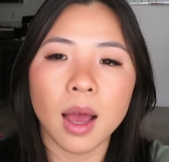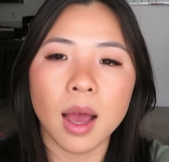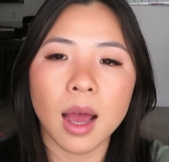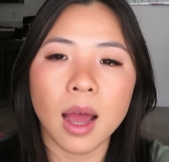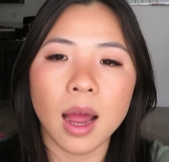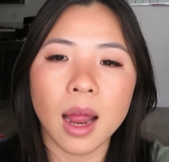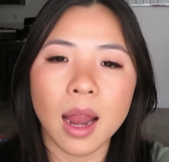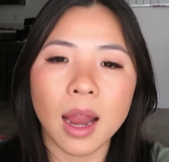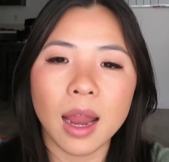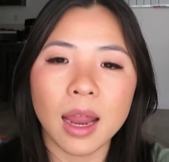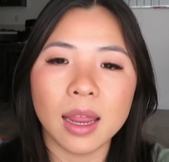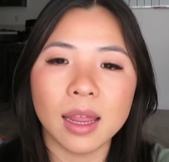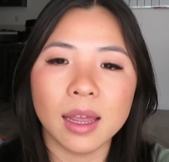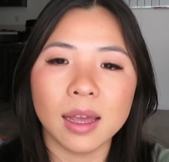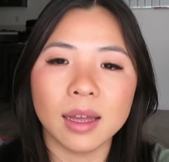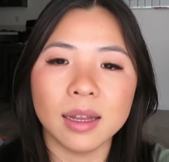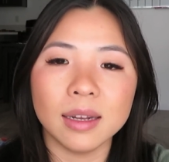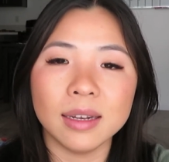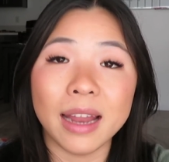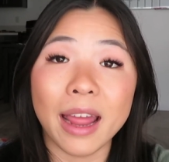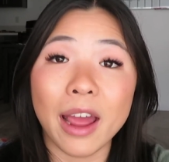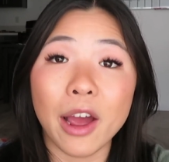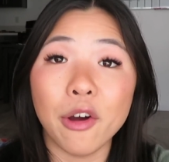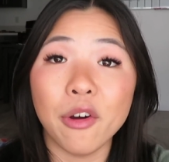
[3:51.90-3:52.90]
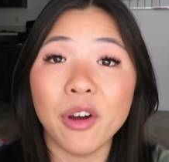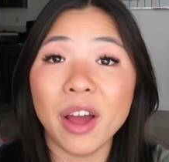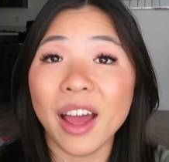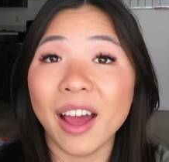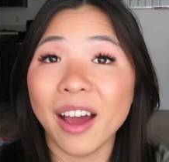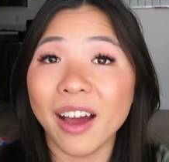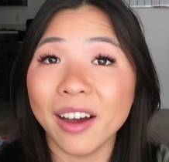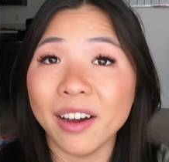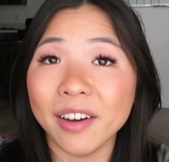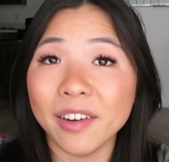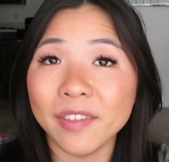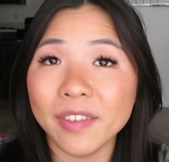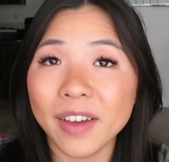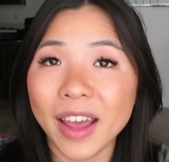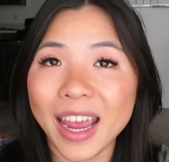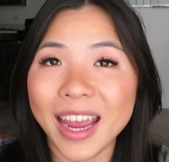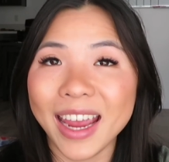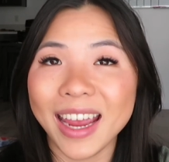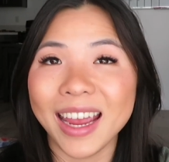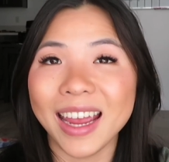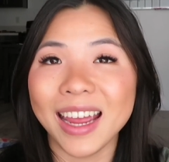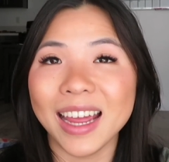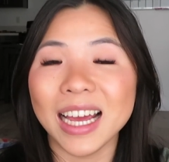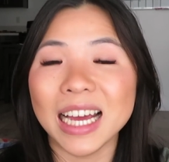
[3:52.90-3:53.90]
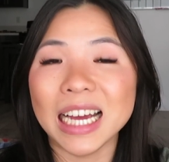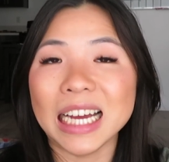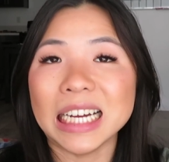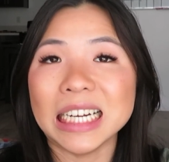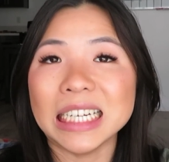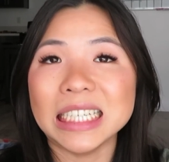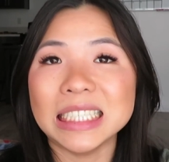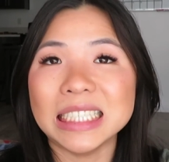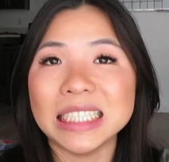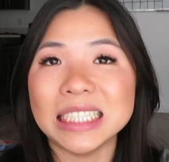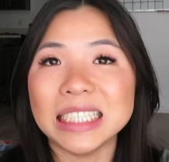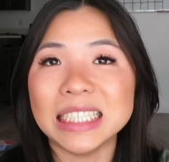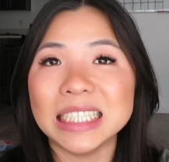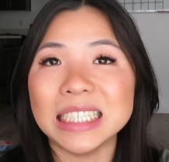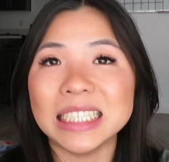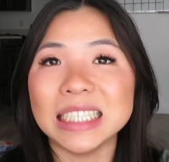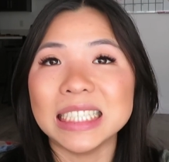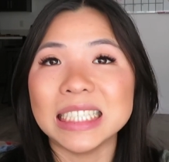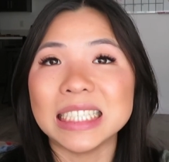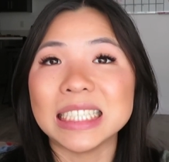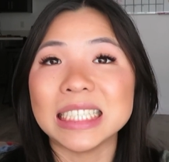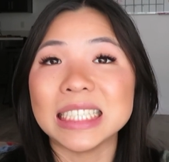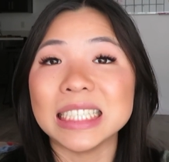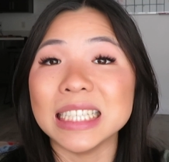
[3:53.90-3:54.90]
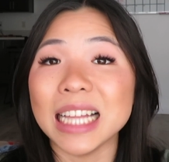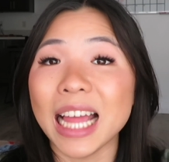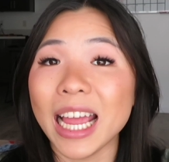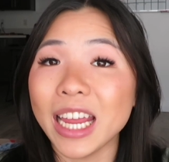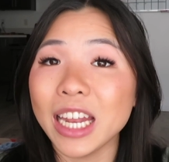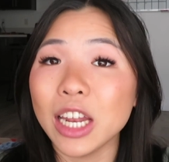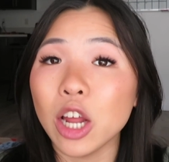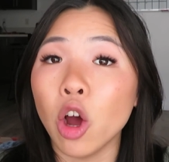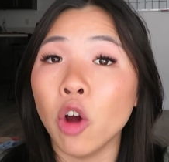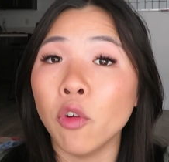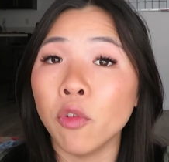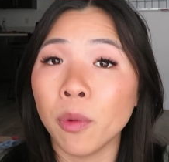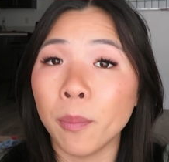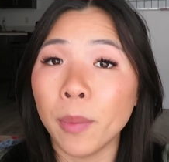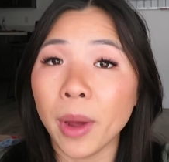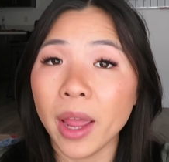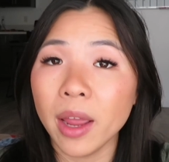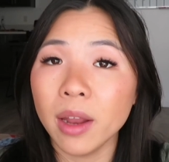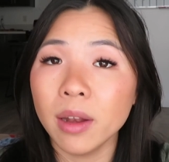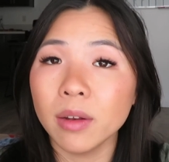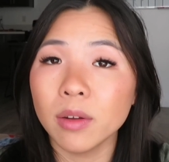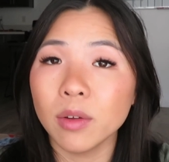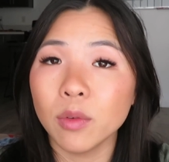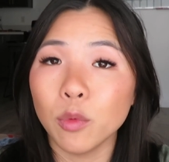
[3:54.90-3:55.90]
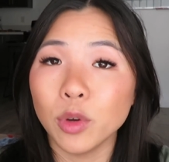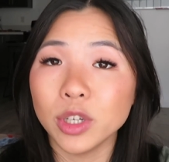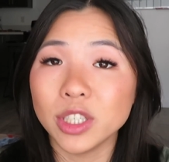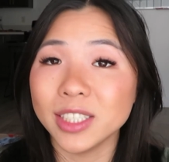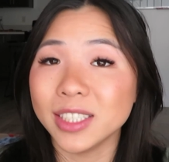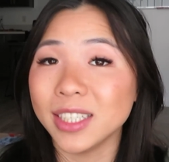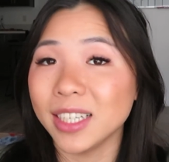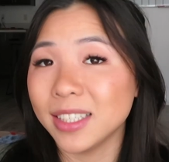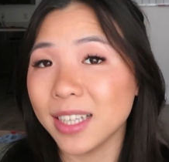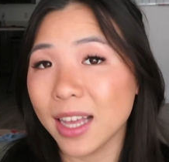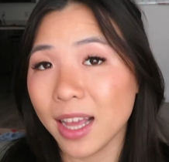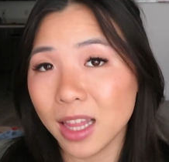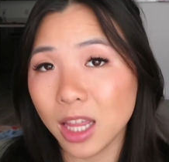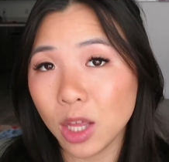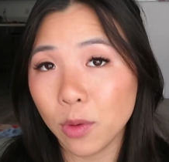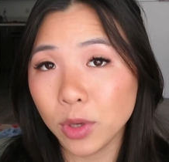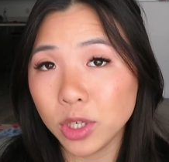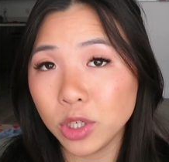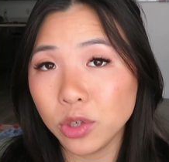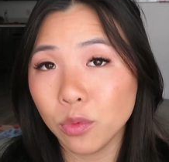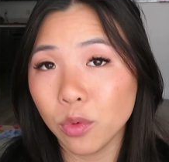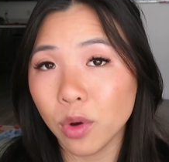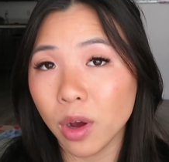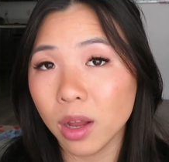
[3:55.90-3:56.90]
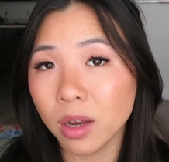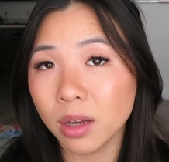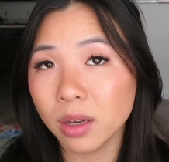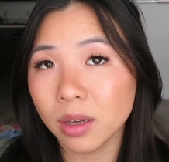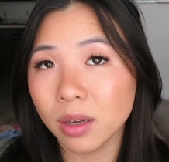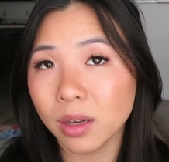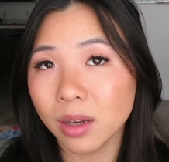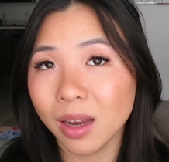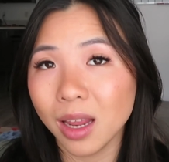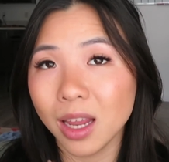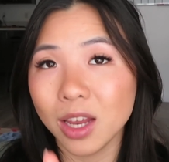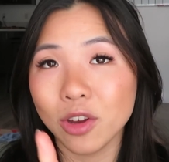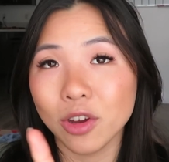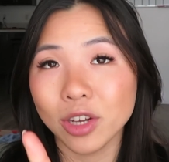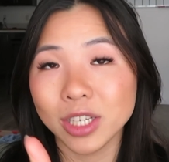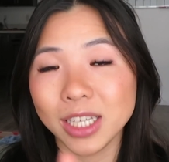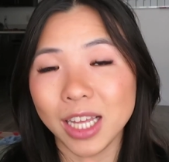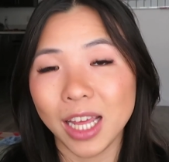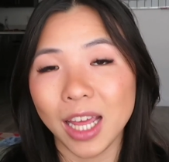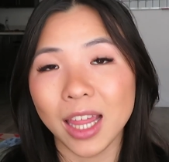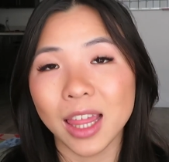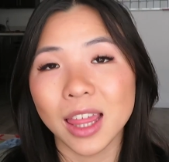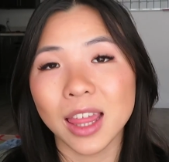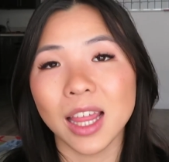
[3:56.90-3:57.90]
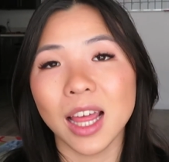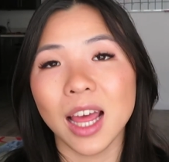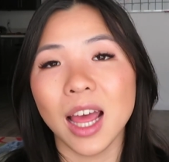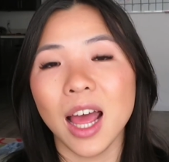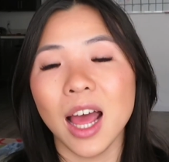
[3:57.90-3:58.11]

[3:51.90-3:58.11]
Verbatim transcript: I now have a slight overbite, which is exactly what you want in your teeth.